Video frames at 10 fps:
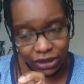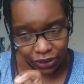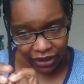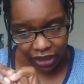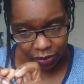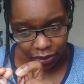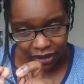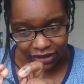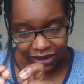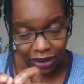So I keep
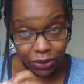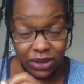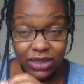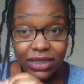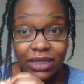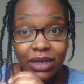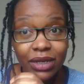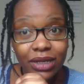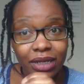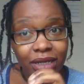pulling downwards.
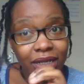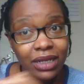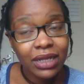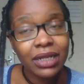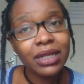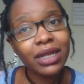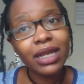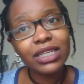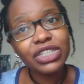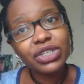
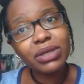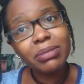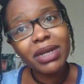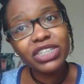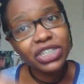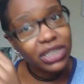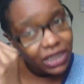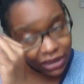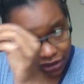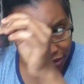As you can imagine,
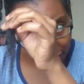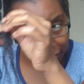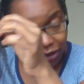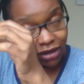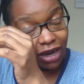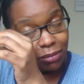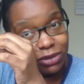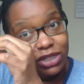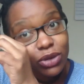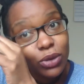it's
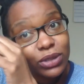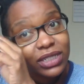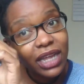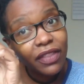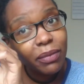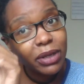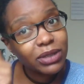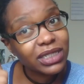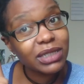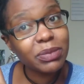clumped and caught together
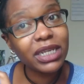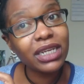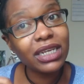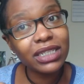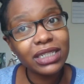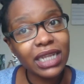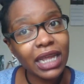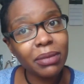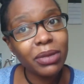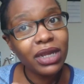because it's been in the
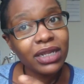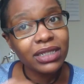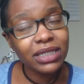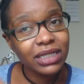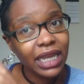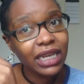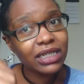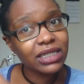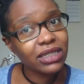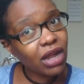same state
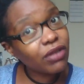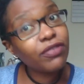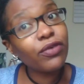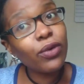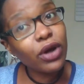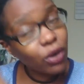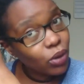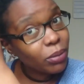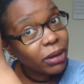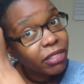and style for a
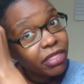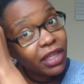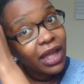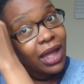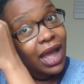whole month.